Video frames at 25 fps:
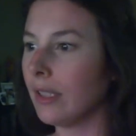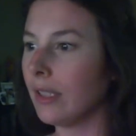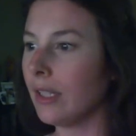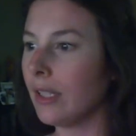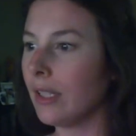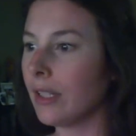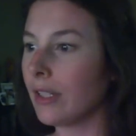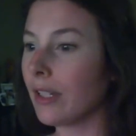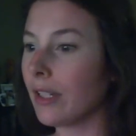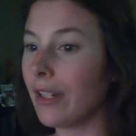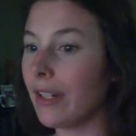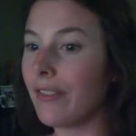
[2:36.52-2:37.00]

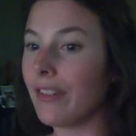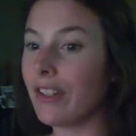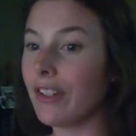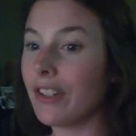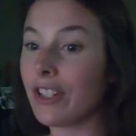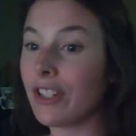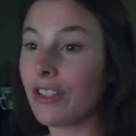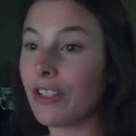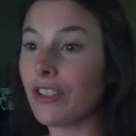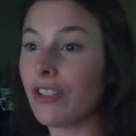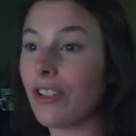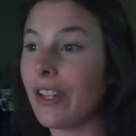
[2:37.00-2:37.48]
So if you're
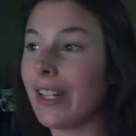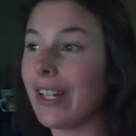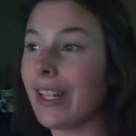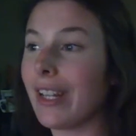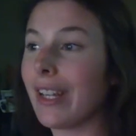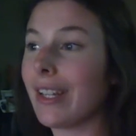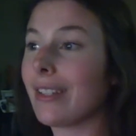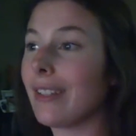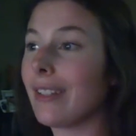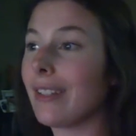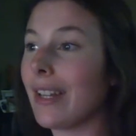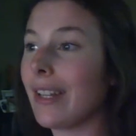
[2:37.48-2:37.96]
just joining
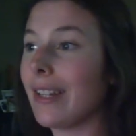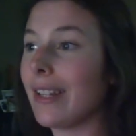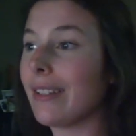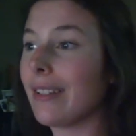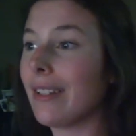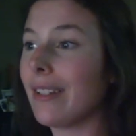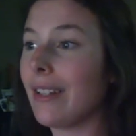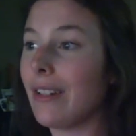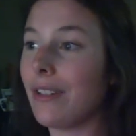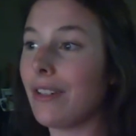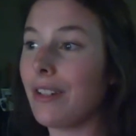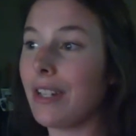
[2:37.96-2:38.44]
us, let us
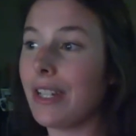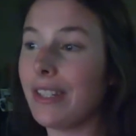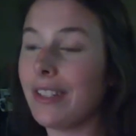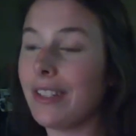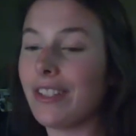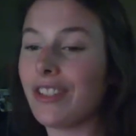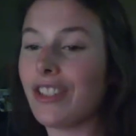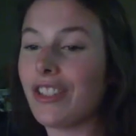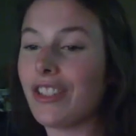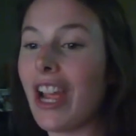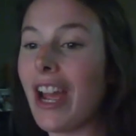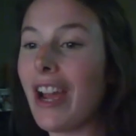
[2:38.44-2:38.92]
know in the
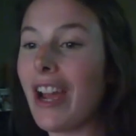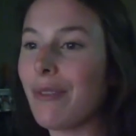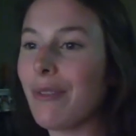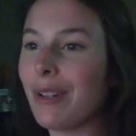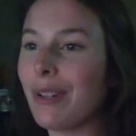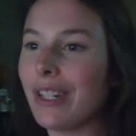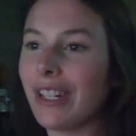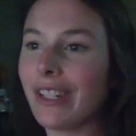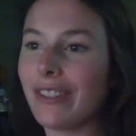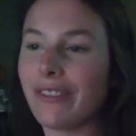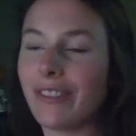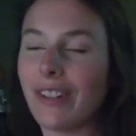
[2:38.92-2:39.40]
chat
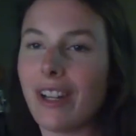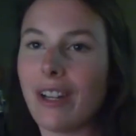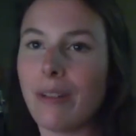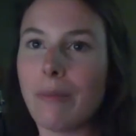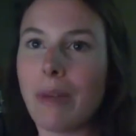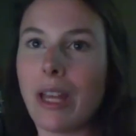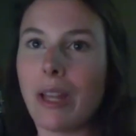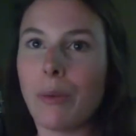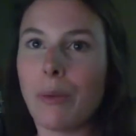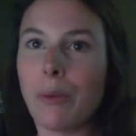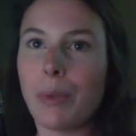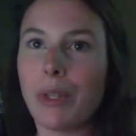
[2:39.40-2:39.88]
where you're from
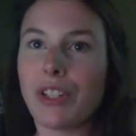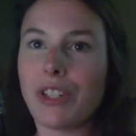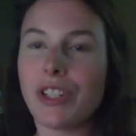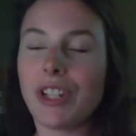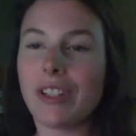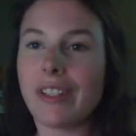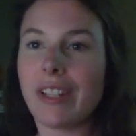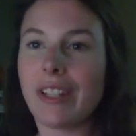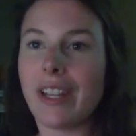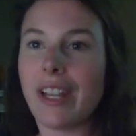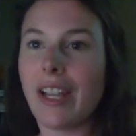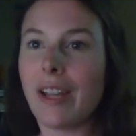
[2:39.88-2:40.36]
and which
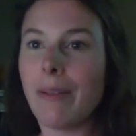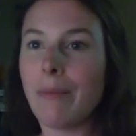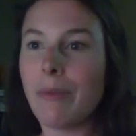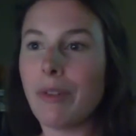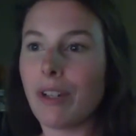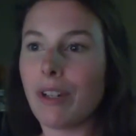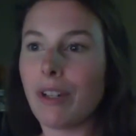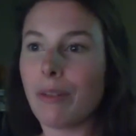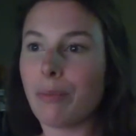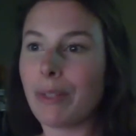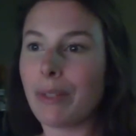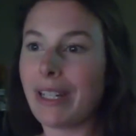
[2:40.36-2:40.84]
exam
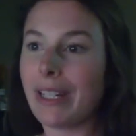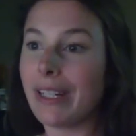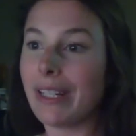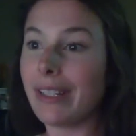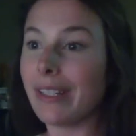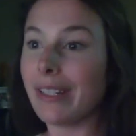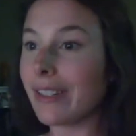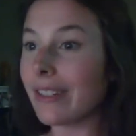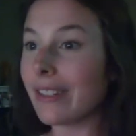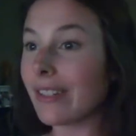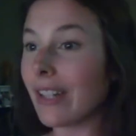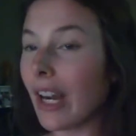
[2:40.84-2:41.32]
you're planning
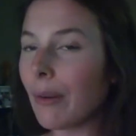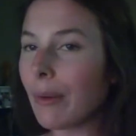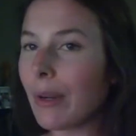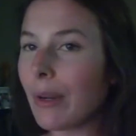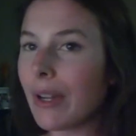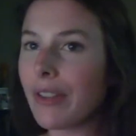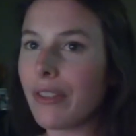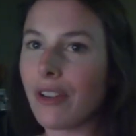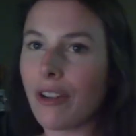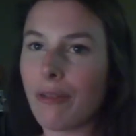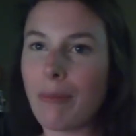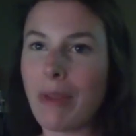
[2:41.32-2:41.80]
to start
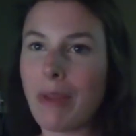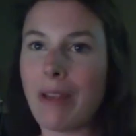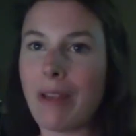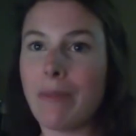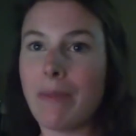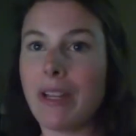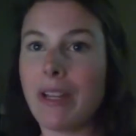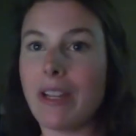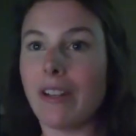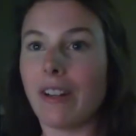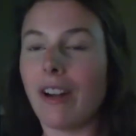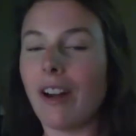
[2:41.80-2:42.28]
with, or maybe
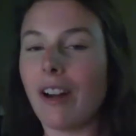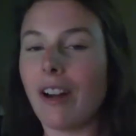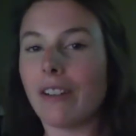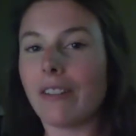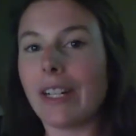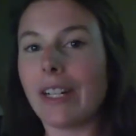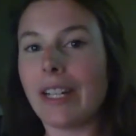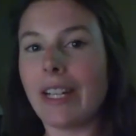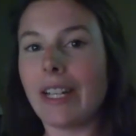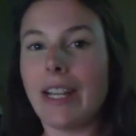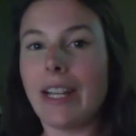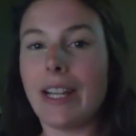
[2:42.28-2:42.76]
you're
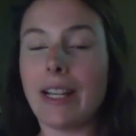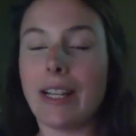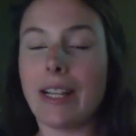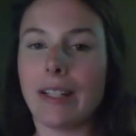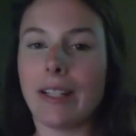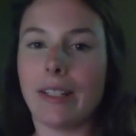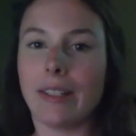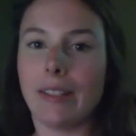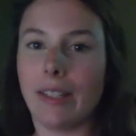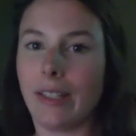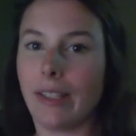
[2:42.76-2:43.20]
already